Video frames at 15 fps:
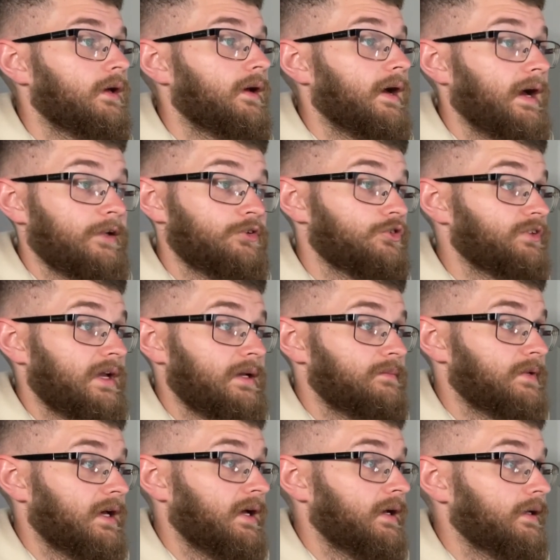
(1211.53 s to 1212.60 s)
and just aimed
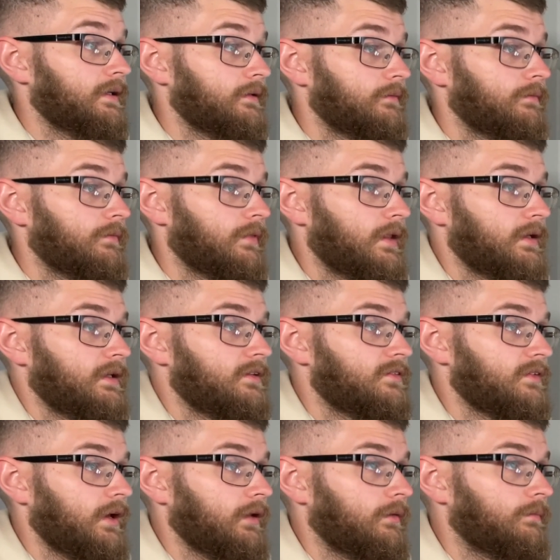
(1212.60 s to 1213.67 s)
high, and they did
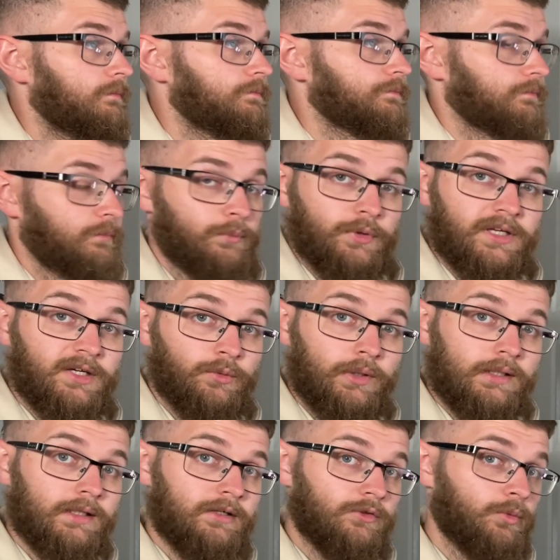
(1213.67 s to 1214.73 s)
sell pretty
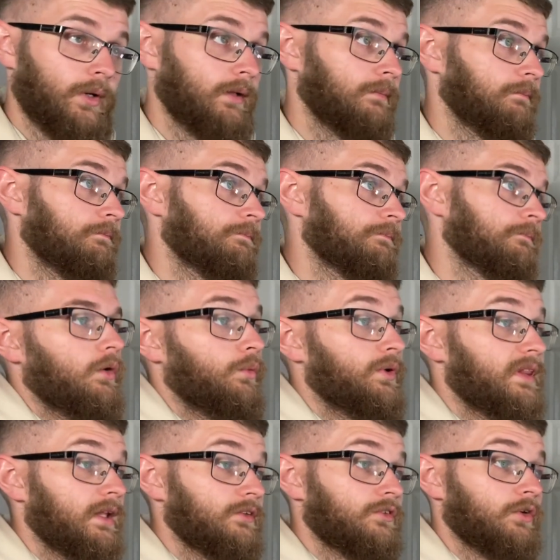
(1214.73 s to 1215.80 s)
quickly as well. We
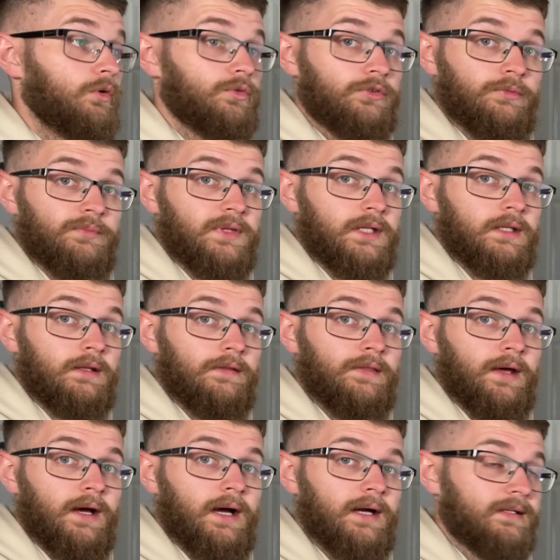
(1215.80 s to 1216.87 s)
then sold something
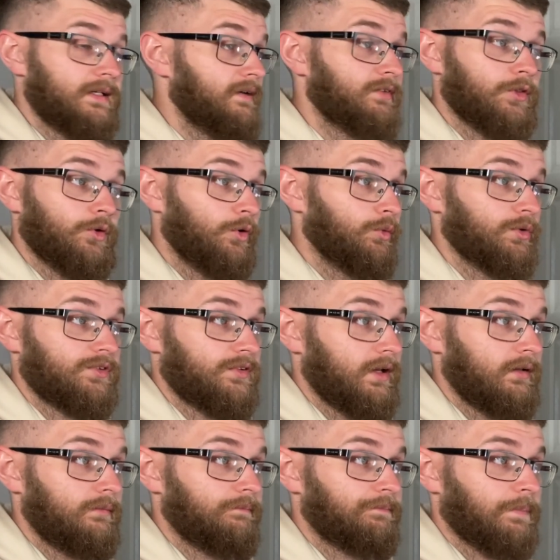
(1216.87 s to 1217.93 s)
that I never thought would
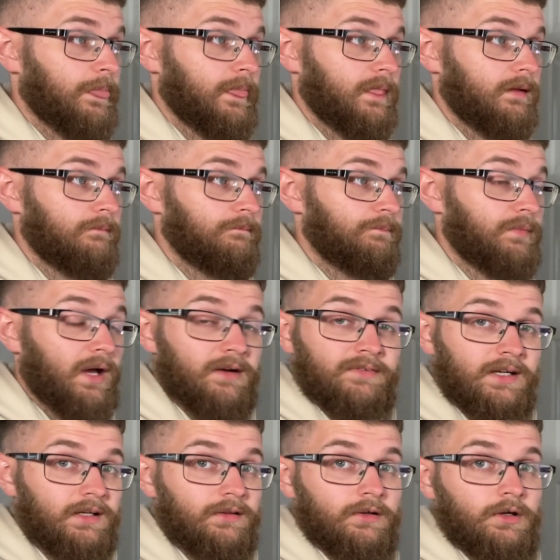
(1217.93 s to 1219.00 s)
sell. that I've
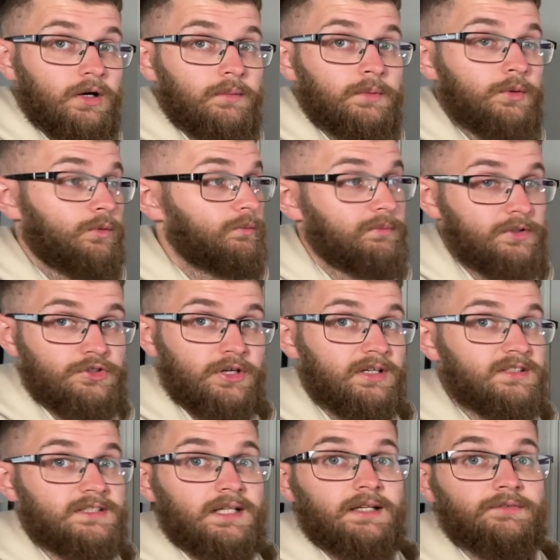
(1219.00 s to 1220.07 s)
had at the car boot and been trying to
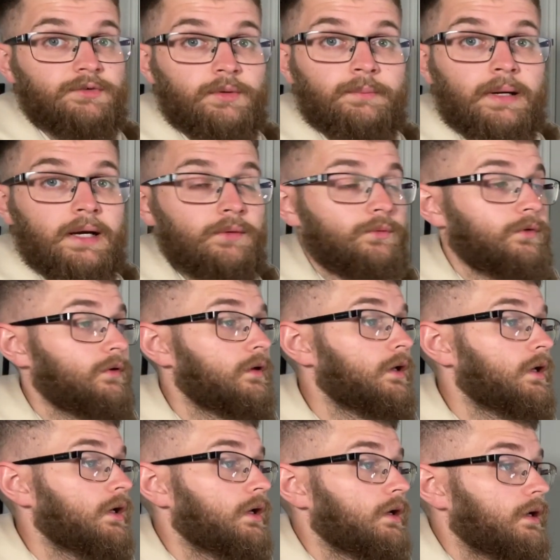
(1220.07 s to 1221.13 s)
sell it for £1.
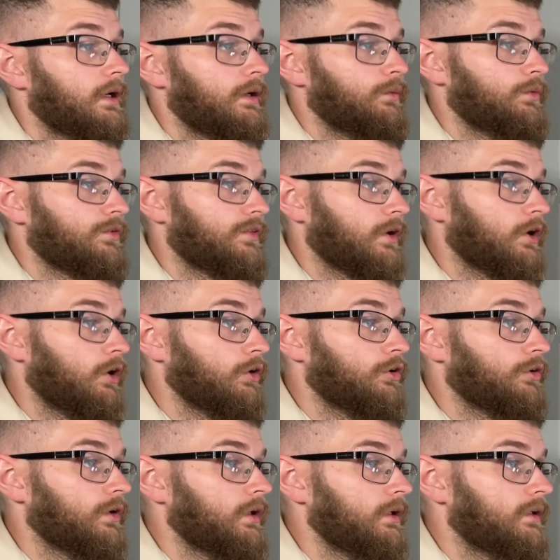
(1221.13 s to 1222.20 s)
It was the
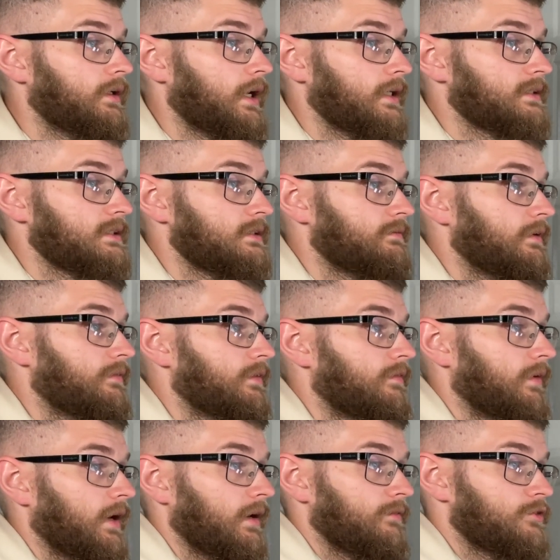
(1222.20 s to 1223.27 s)
Conqueror
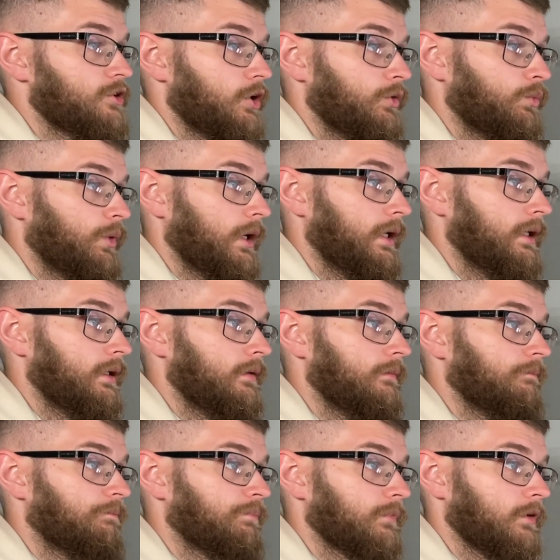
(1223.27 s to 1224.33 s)
1955 John Wayne
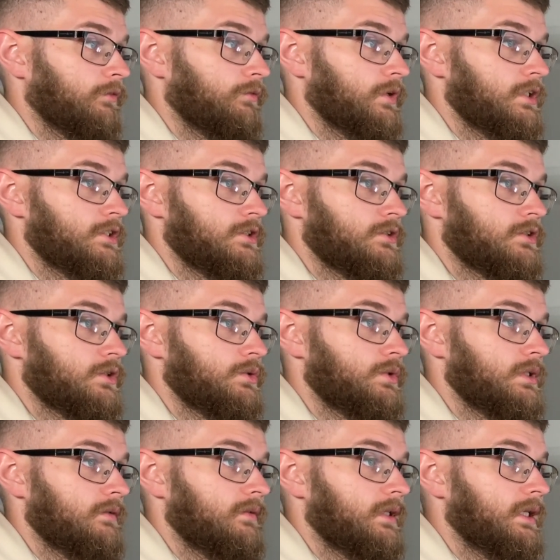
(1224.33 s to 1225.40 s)
Region 2
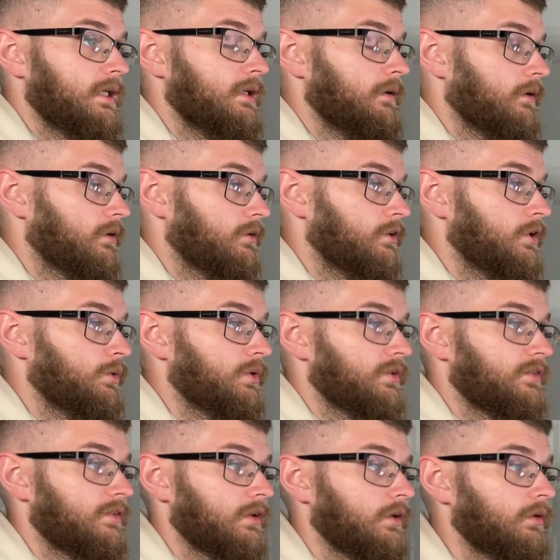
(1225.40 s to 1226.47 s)
DVD, new and
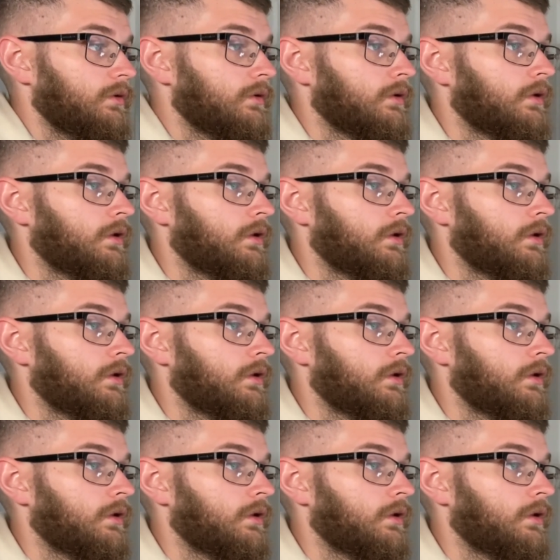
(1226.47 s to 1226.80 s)
sealed.